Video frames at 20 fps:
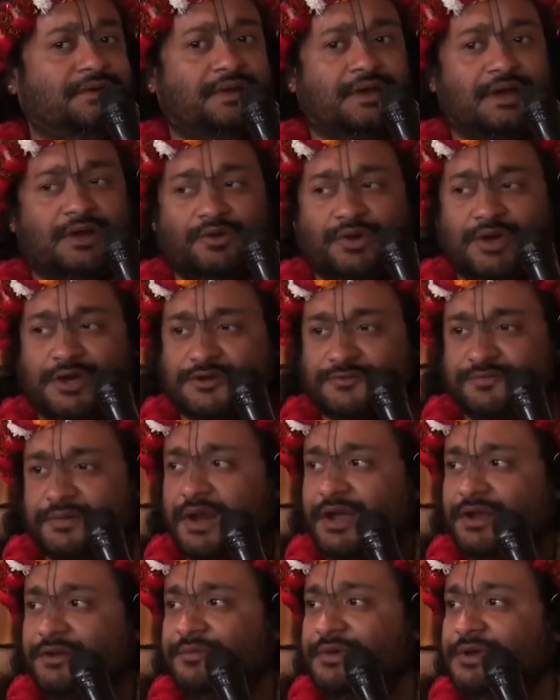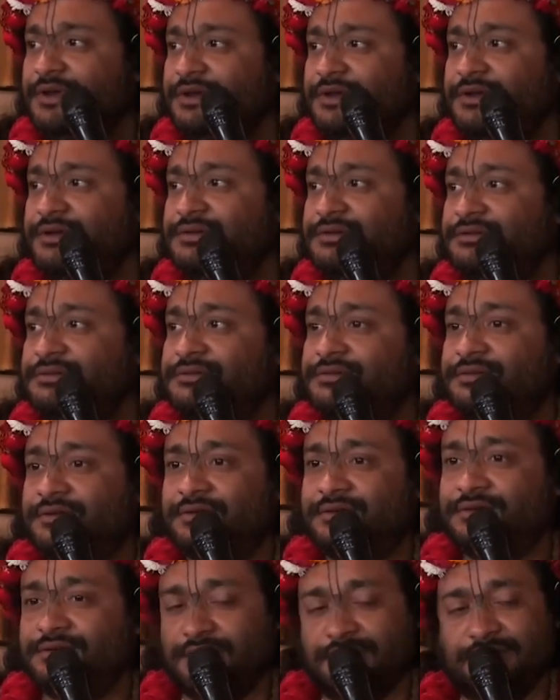Can you explain me?
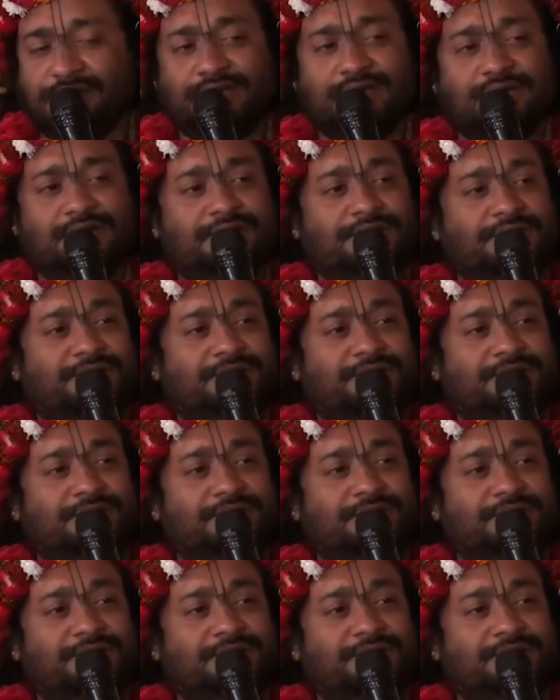Yes.